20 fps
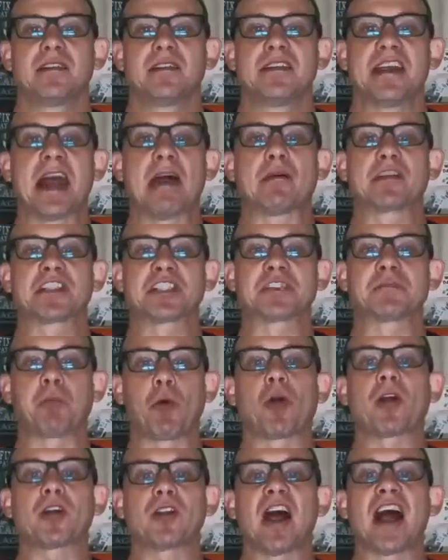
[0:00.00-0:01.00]
Now, with the
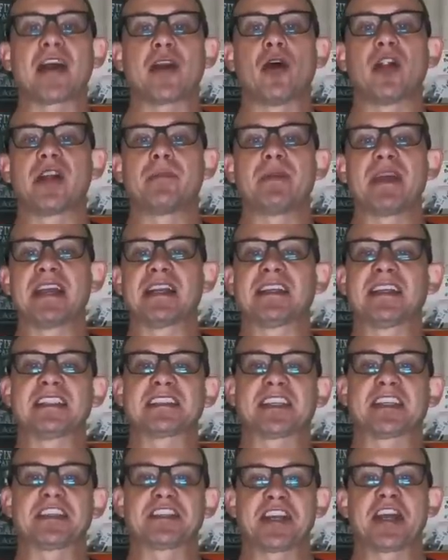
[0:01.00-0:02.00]
Sport Glide only being
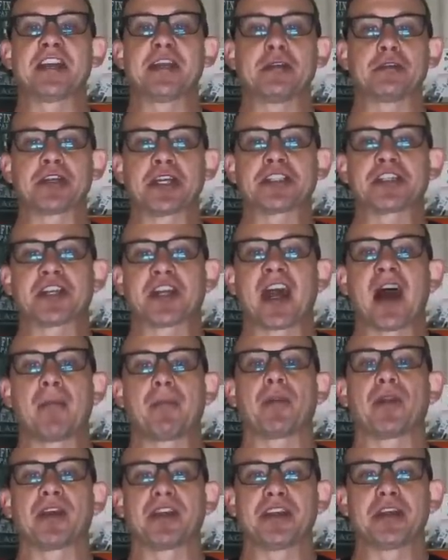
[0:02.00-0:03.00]
discontinued just a
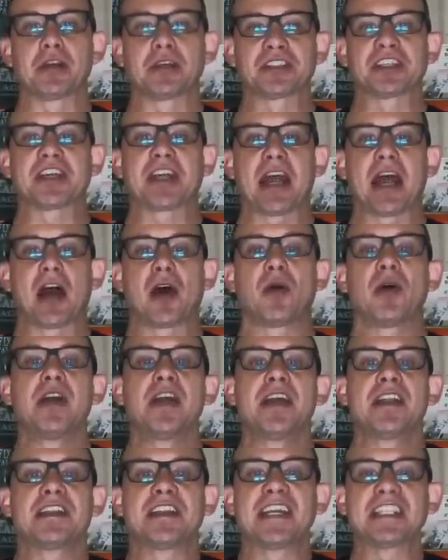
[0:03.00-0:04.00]
couple of years ago,
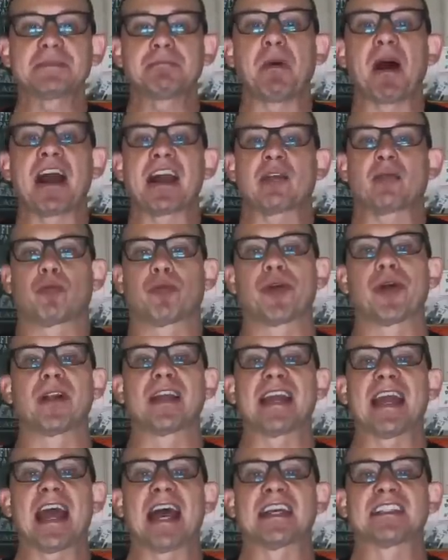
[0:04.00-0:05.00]
this bike
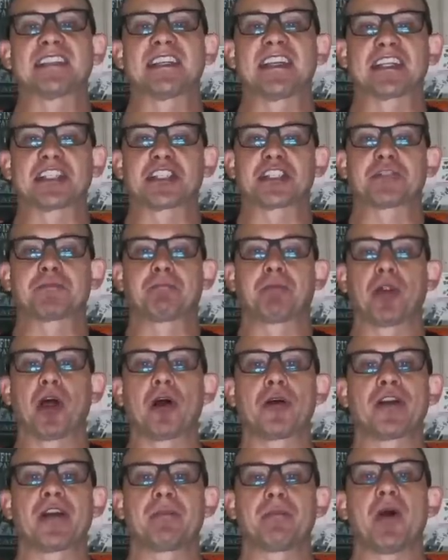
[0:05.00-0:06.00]
really hasn't
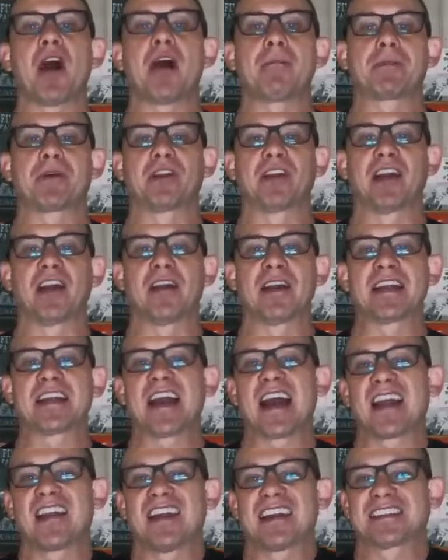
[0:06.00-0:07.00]
exploded in popularity,
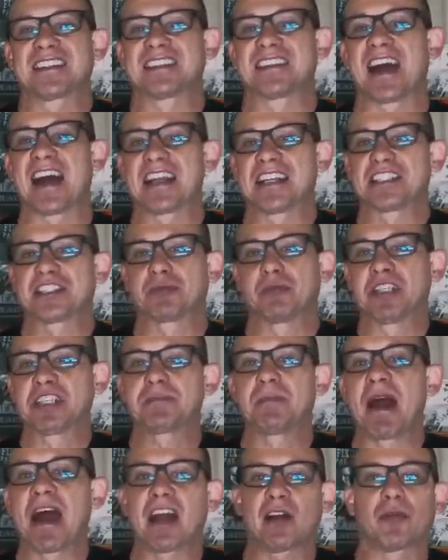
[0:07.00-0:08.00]
kind of like the Dyna
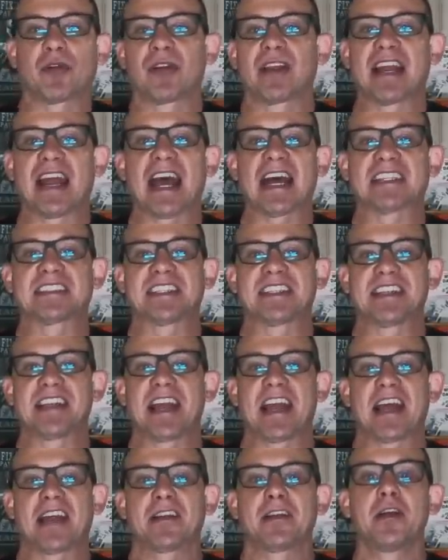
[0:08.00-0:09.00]
Switchback really hasn't
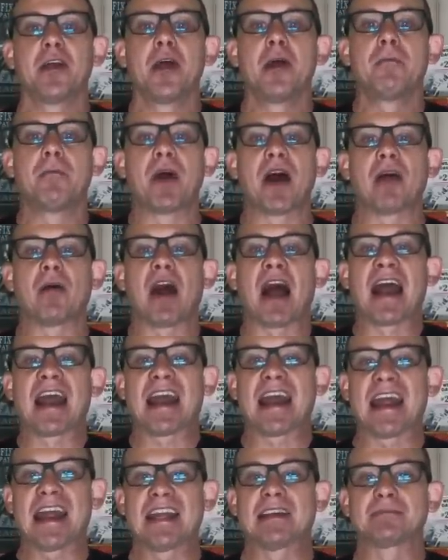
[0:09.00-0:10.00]
yet. But I
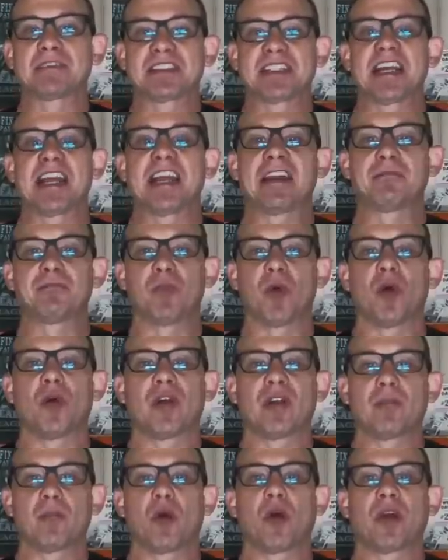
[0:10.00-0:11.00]
am seeing more
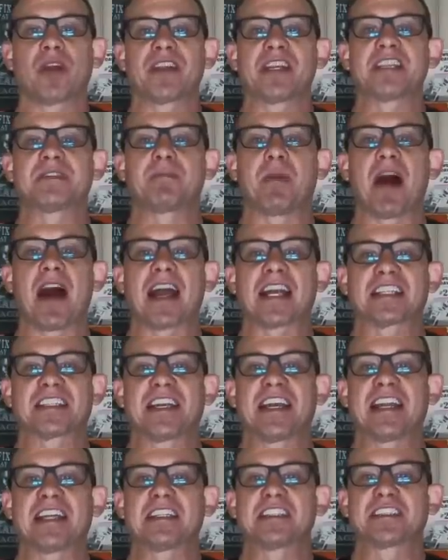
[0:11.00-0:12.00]
and more of these bikes
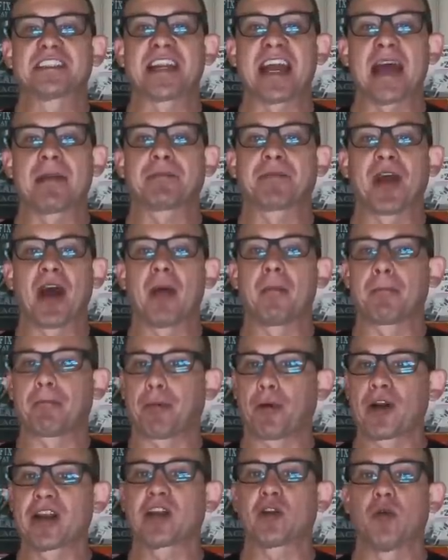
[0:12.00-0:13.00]
getting snapped up
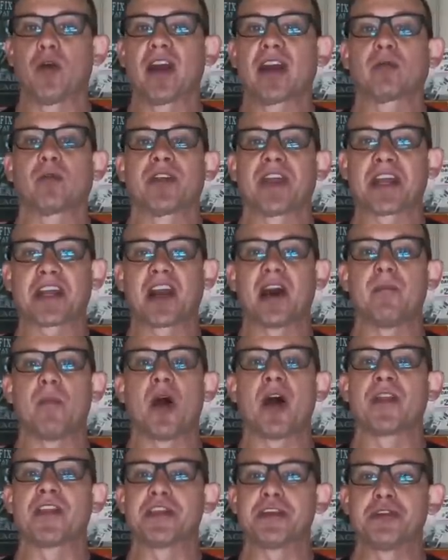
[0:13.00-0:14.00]
pretty quick when they come
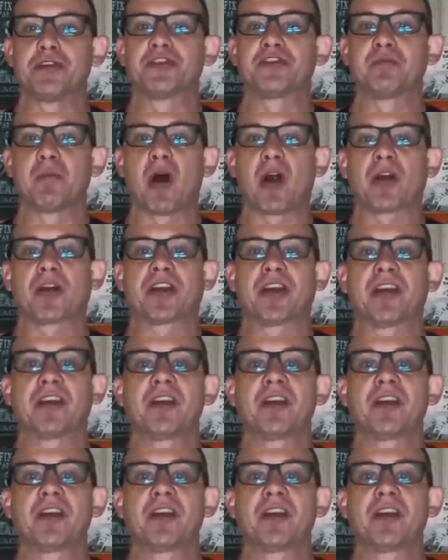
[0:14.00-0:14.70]
on the used market.